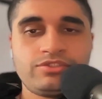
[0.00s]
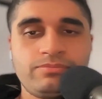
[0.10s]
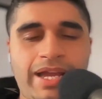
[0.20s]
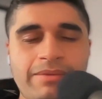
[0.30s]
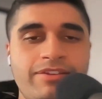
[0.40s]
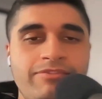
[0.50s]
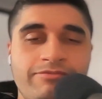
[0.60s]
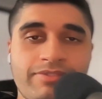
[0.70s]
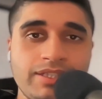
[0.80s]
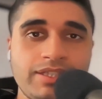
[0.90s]
So Batman
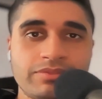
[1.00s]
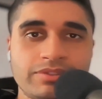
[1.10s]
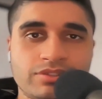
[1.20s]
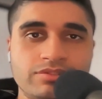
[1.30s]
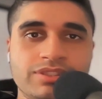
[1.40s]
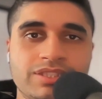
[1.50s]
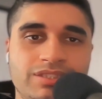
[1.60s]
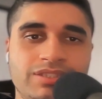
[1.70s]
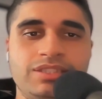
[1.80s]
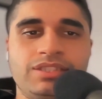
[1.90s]
finally returns to the
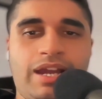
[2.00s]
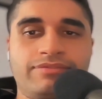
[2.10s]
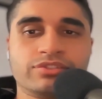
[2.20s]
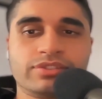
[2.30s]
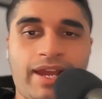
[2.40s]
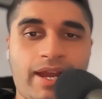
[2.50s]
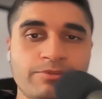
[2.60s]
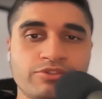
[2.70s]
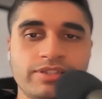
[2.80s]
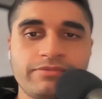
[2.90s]
city after capturing